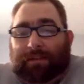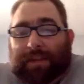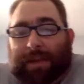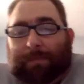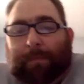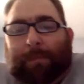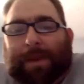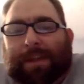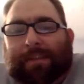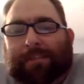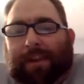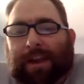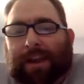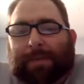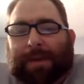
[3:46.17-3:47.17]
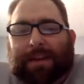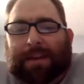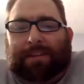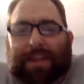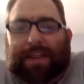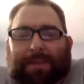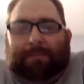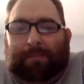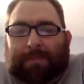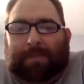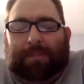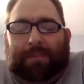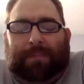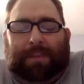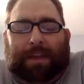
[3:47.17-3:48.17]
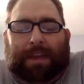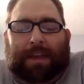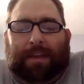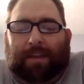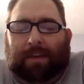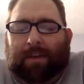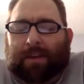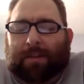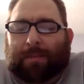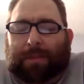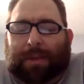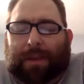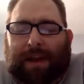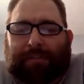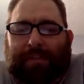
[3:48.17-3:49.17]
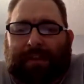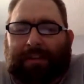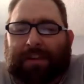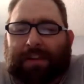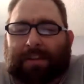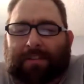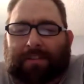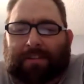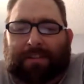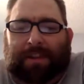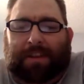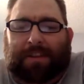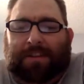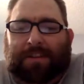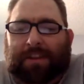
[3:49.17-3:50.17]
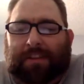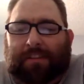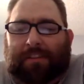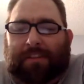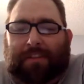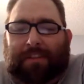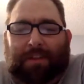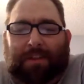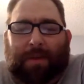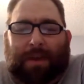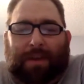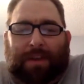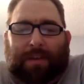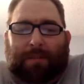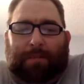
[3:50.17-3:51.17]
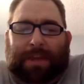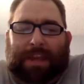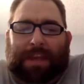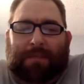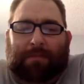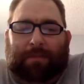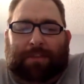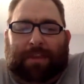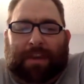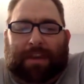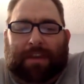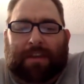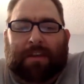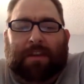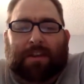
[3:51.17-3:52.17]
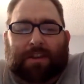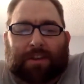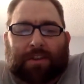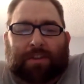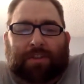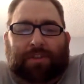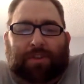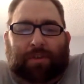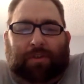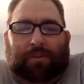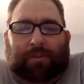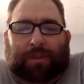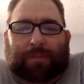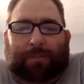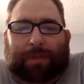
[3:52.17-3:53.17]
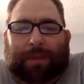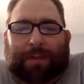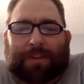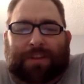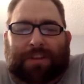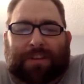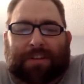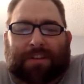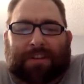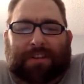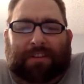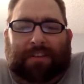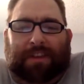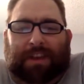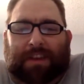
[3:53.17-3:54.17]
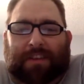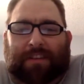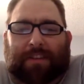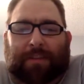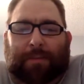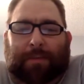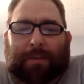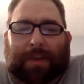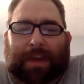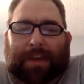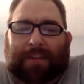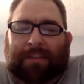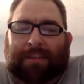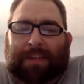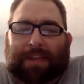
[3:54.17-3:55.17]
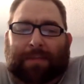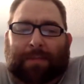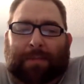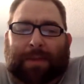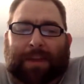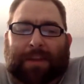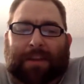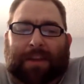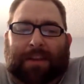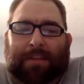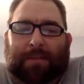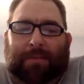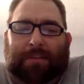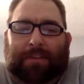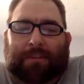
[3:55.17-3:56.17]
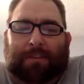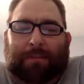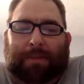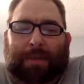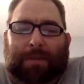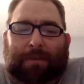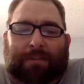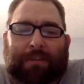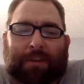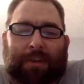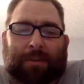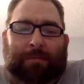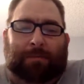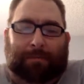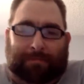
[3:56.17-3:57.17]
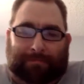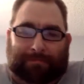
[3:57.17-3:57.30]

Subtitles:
Tampa Bay is not a bad team. They are a playoff contender. They just know how to compete with a shoestring budget. You just got to tip your hat to Tampa Bay today. They were just the better team.